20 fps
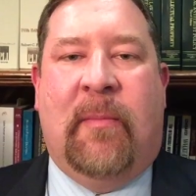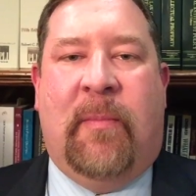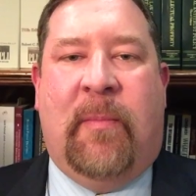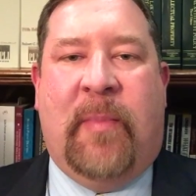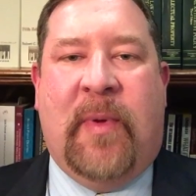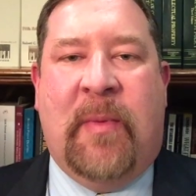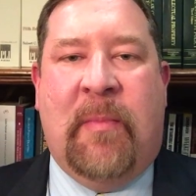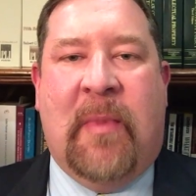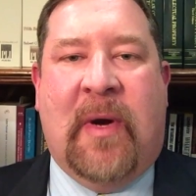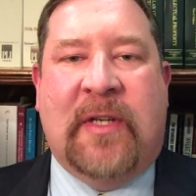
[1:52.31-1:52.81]

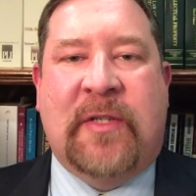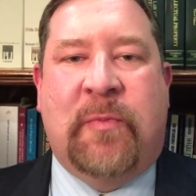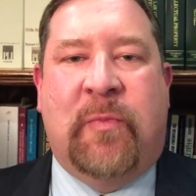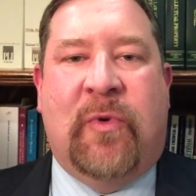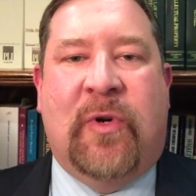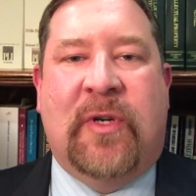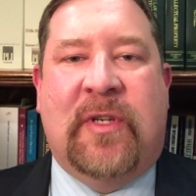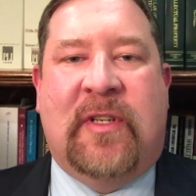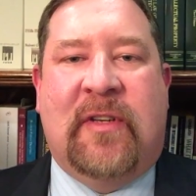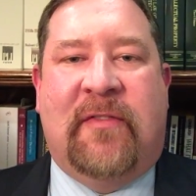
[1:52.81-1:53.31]
be much
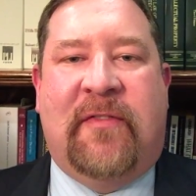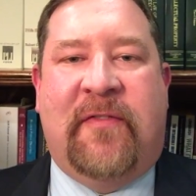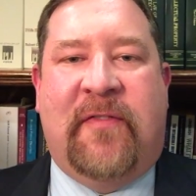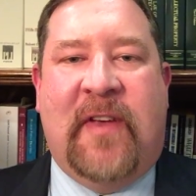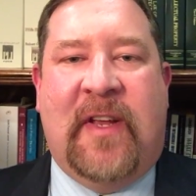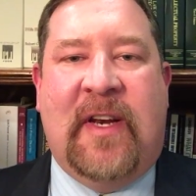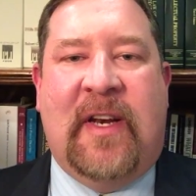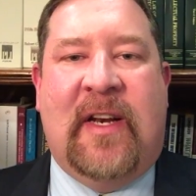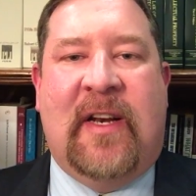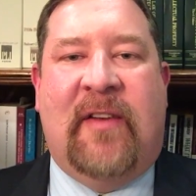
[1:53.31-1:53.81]
more
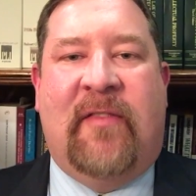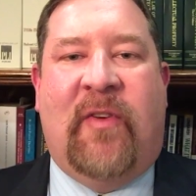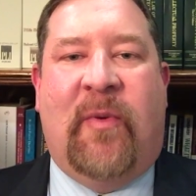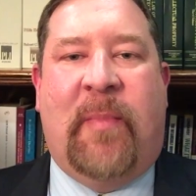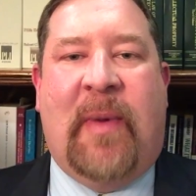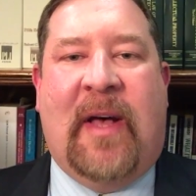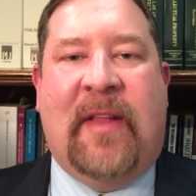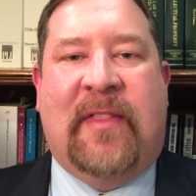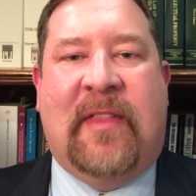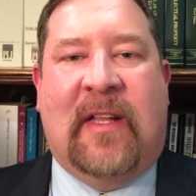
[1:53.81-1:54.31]
definitive
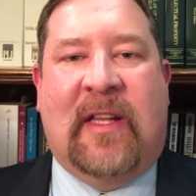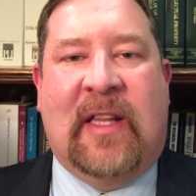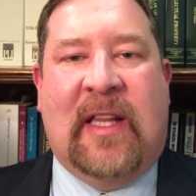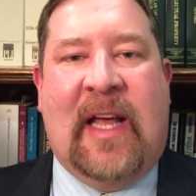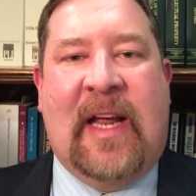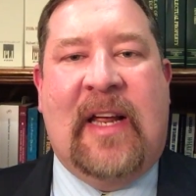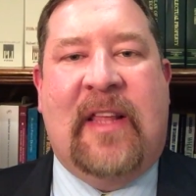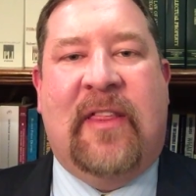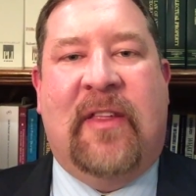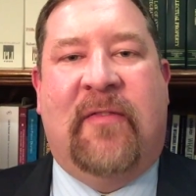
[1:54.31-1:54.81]
about the
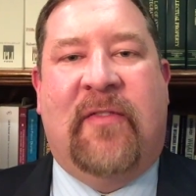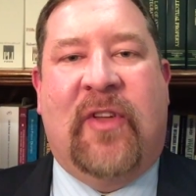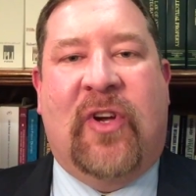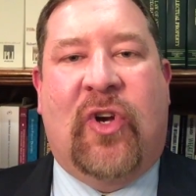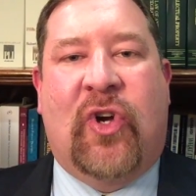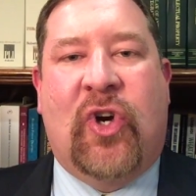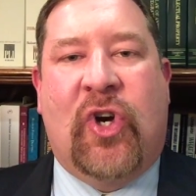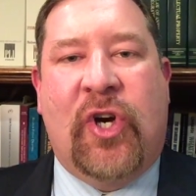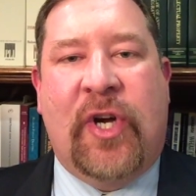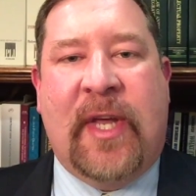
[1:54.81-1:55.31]
length of the
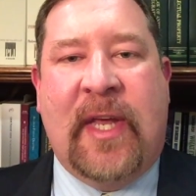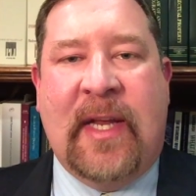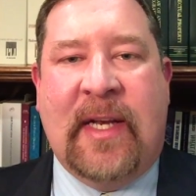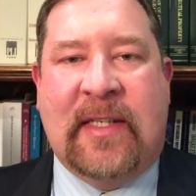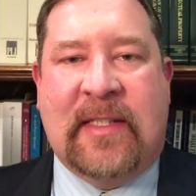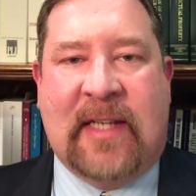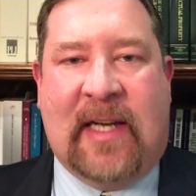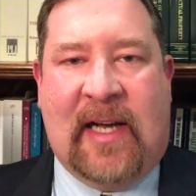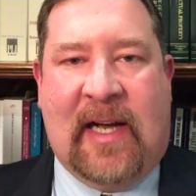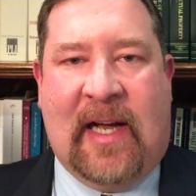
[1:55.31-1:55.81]
cooking
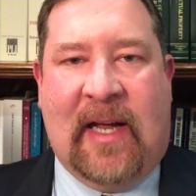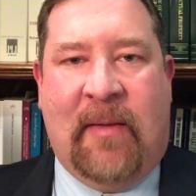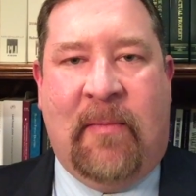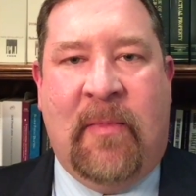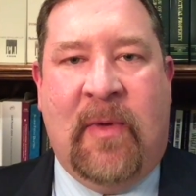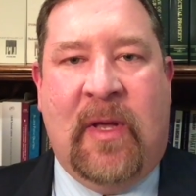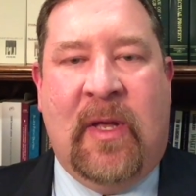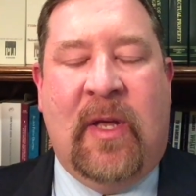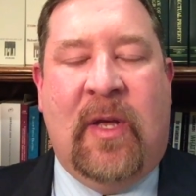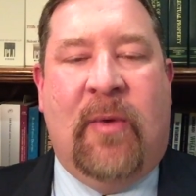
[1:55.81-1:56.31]
time,
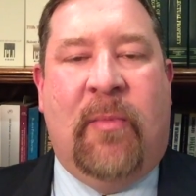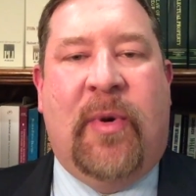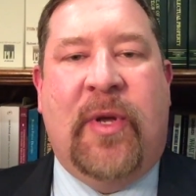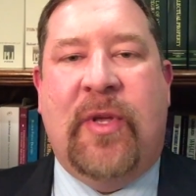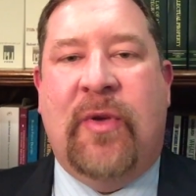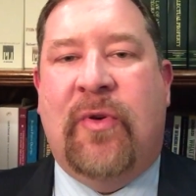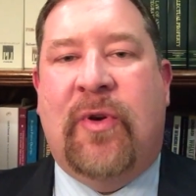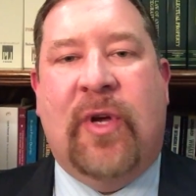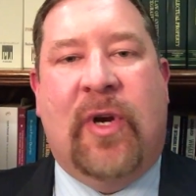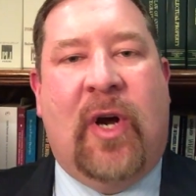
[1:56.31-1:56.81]
but
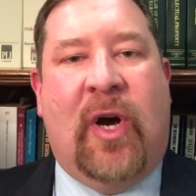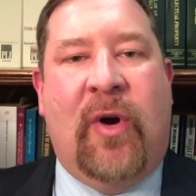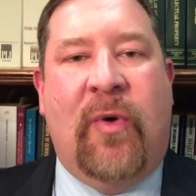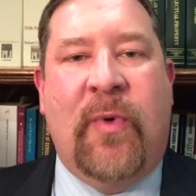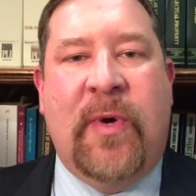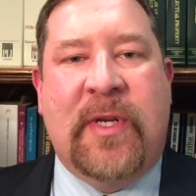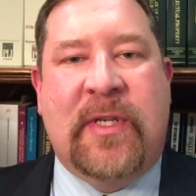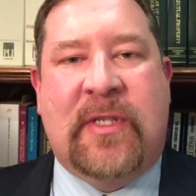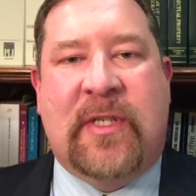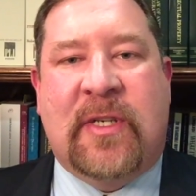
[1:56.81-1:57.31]
you could
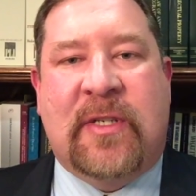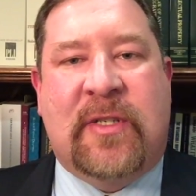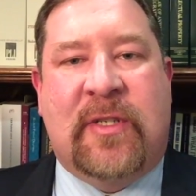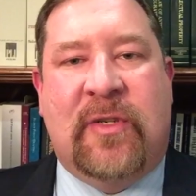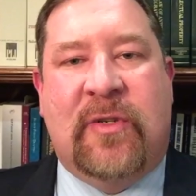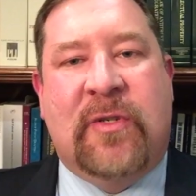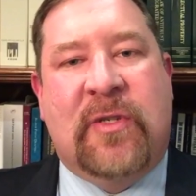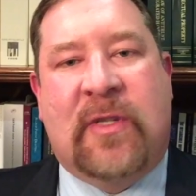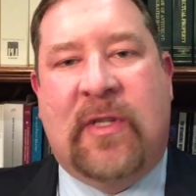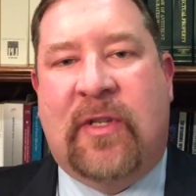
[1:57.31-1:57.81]
always just
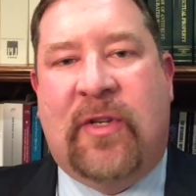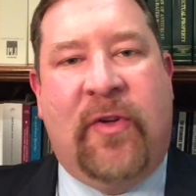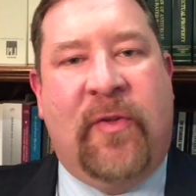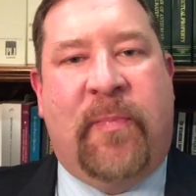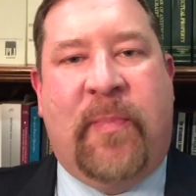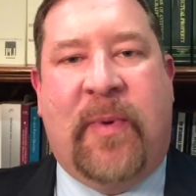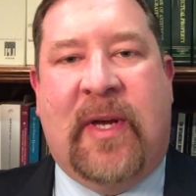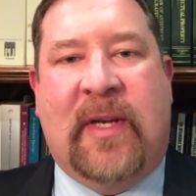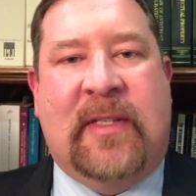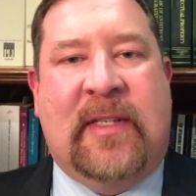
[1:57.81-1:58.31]
use the
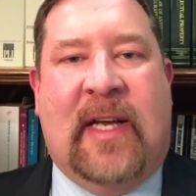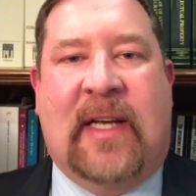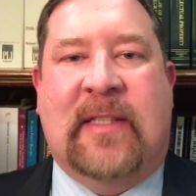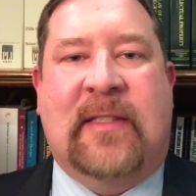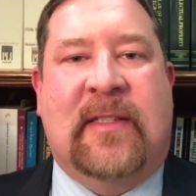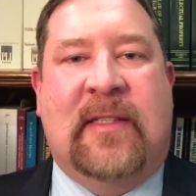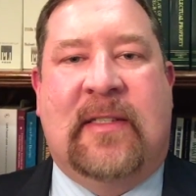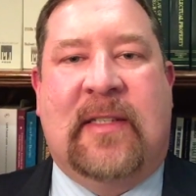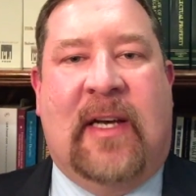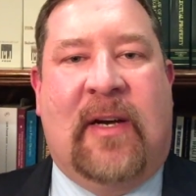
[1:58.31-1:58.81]
toothpick
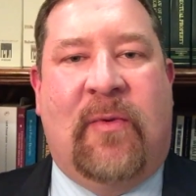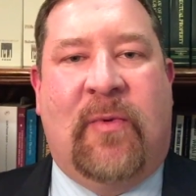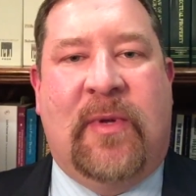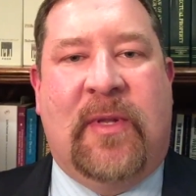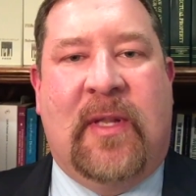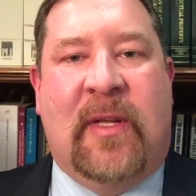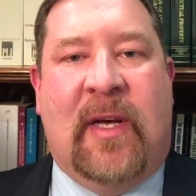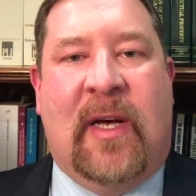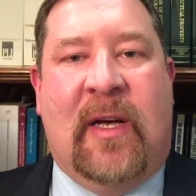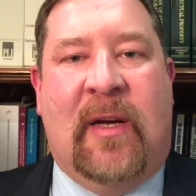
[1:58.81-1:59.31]
test to tell
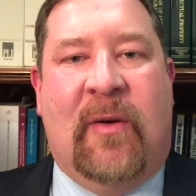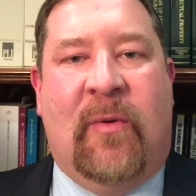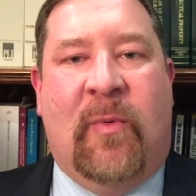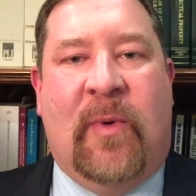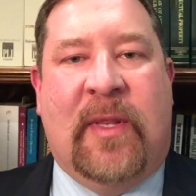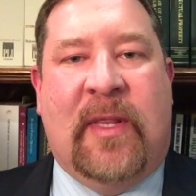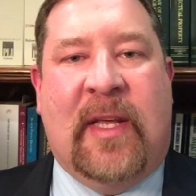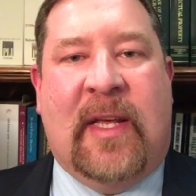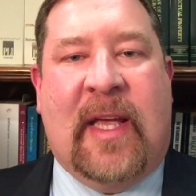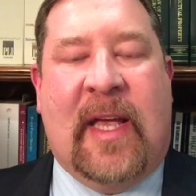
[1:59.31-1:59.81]

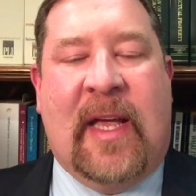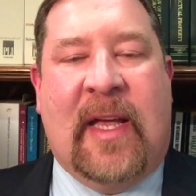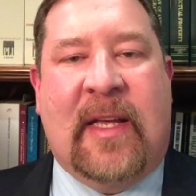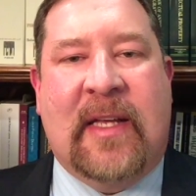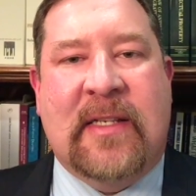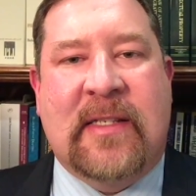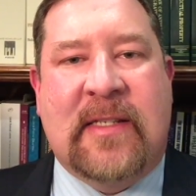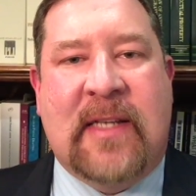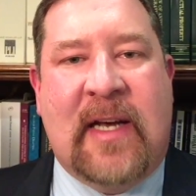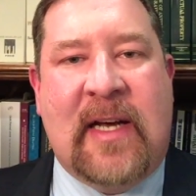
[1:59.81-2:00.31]
when the cake
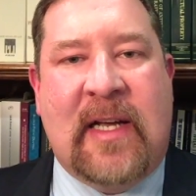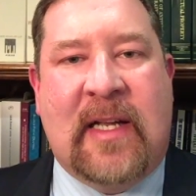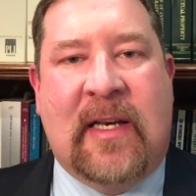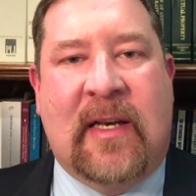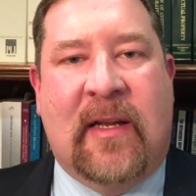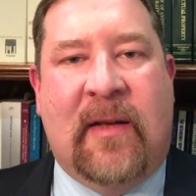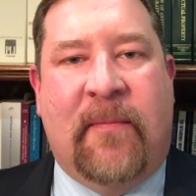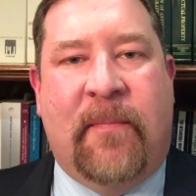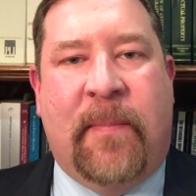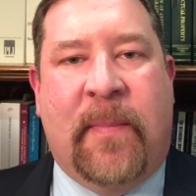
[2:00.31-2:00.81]
is done.